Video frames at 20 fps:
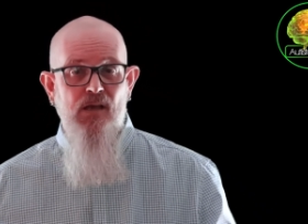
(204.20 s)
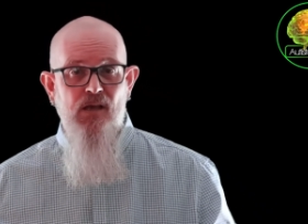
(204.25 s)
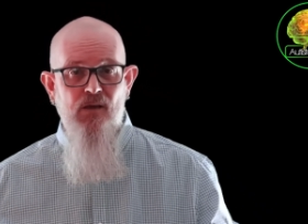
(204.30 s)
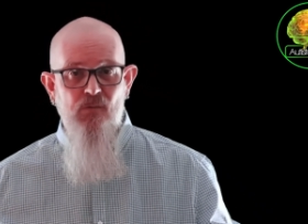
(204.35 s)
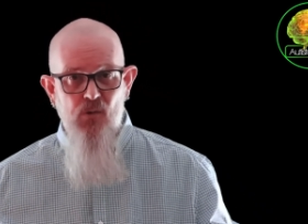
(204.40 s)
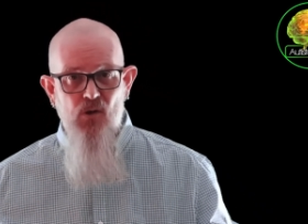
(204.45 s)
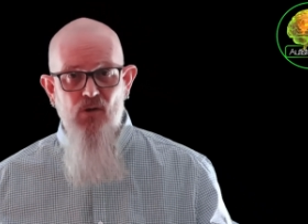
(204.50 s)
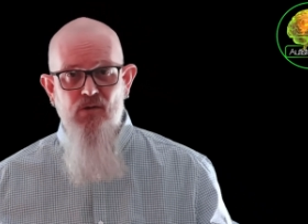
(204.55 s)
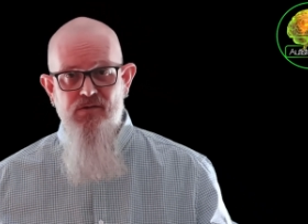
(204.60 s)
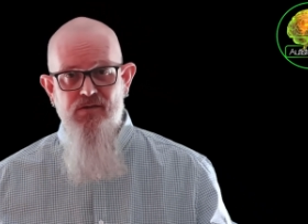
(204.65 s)

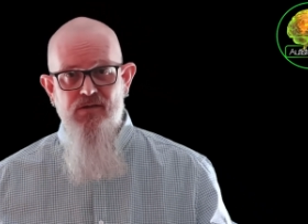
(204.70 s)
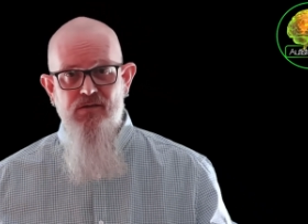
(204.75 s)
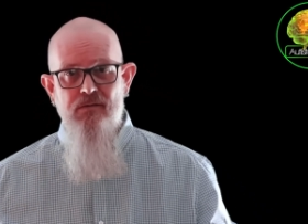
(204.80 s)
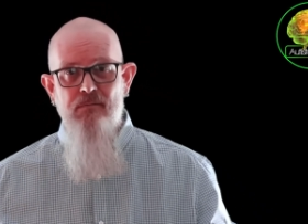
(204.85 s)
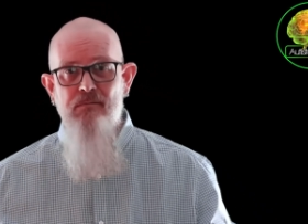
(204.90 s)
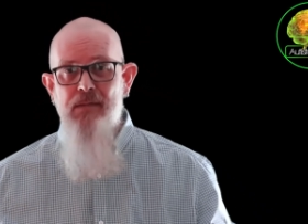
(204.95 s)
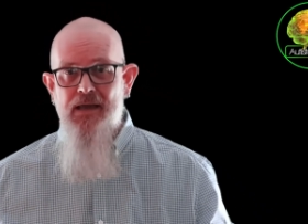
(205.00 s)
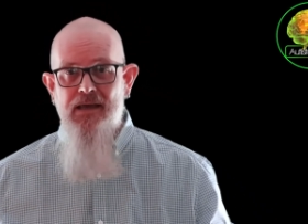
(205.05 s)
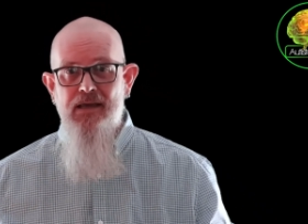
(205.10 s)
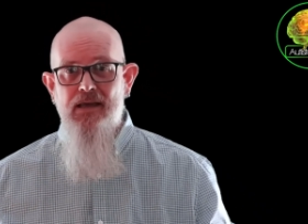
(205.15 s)
It was
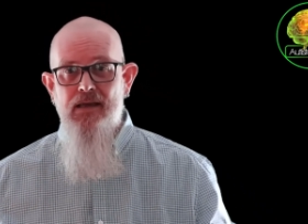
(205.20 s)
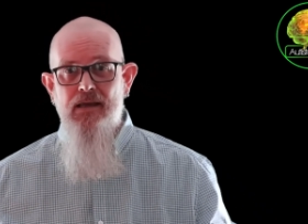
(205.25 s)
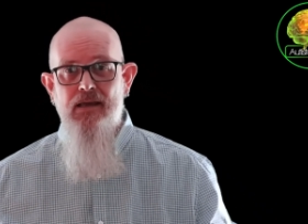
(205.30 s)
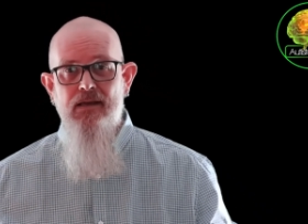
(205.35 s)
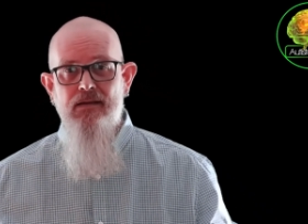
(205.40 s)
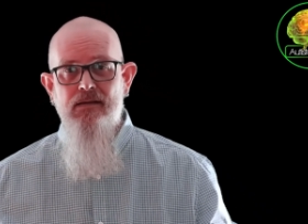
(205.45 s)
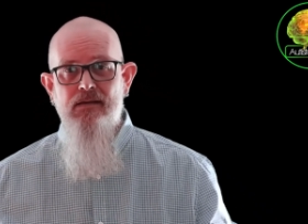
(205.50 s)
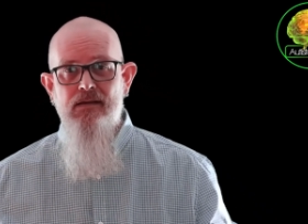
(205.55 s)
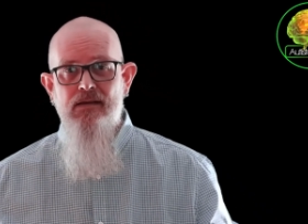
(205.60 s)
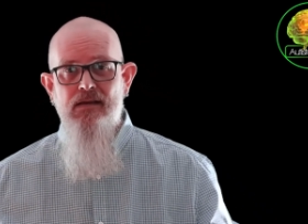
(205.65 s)
Becky,
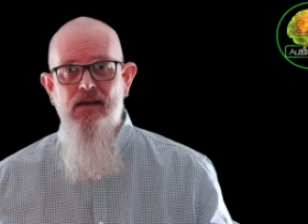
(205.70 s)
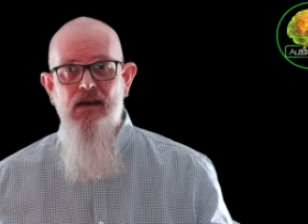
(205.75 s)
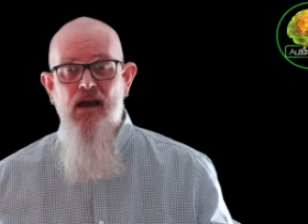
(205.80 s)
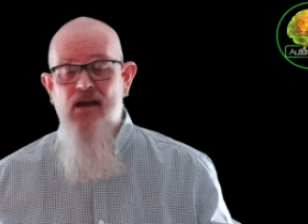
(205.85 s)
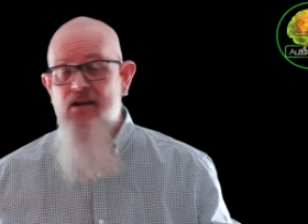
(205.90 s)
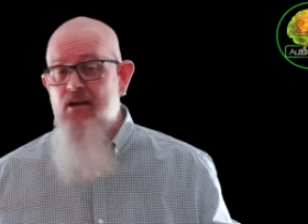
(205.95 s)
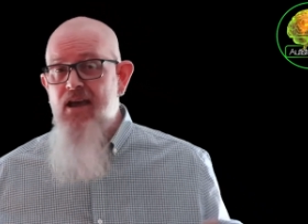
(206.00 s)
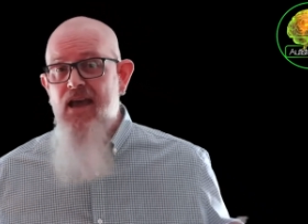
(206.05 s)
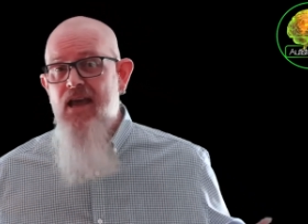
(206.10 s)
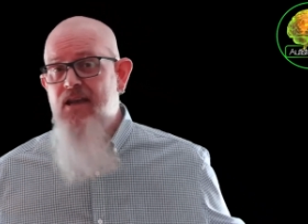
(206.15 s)

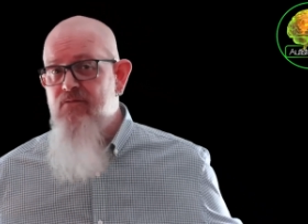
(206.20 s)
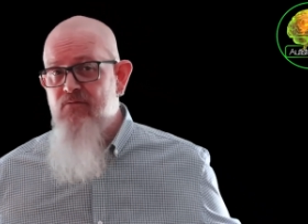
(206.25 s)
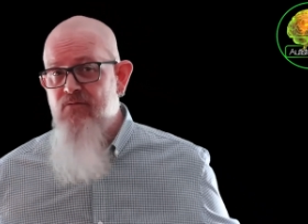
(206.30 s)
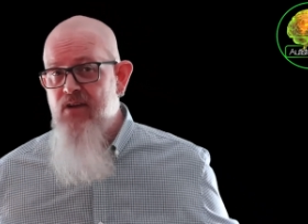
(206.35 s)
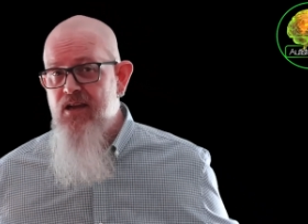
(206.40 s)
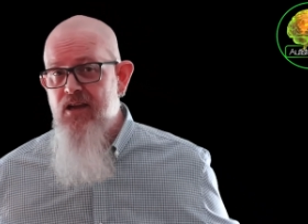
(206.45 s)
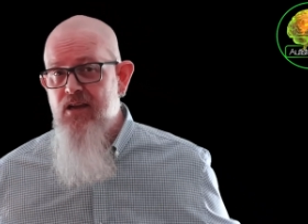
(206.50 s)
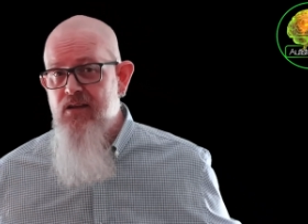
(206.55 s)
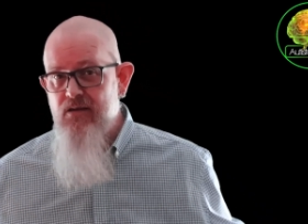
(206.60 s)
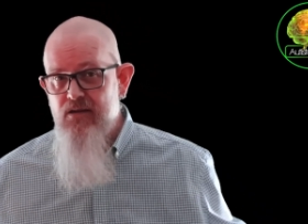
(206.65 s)
and I hadn't
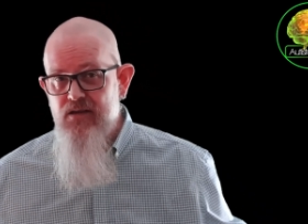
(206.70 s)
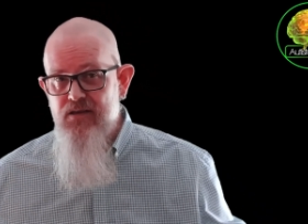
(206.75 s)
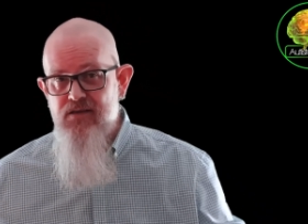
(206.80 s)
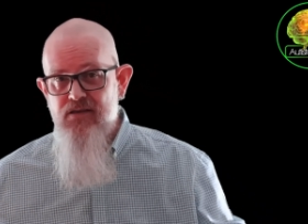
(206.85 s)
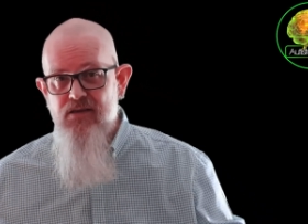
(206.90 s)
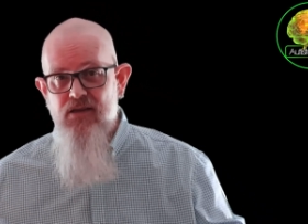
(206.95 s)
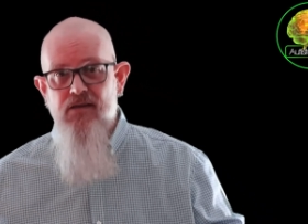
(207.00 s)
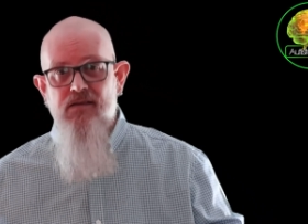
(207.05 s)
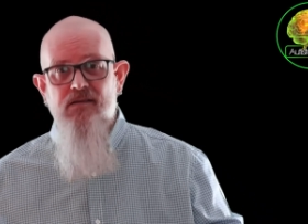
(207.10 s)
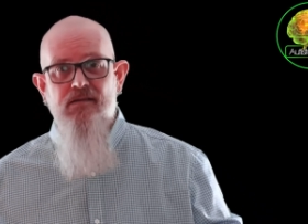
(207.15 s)

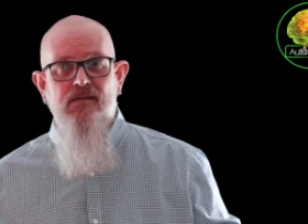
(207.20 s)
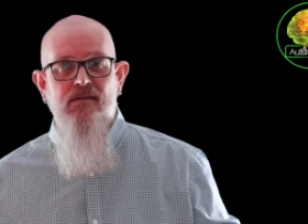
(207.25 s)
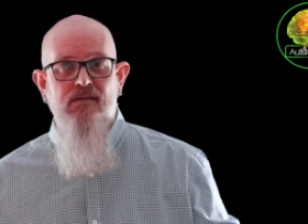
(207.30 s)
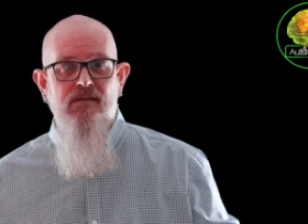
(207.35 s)
recognised her.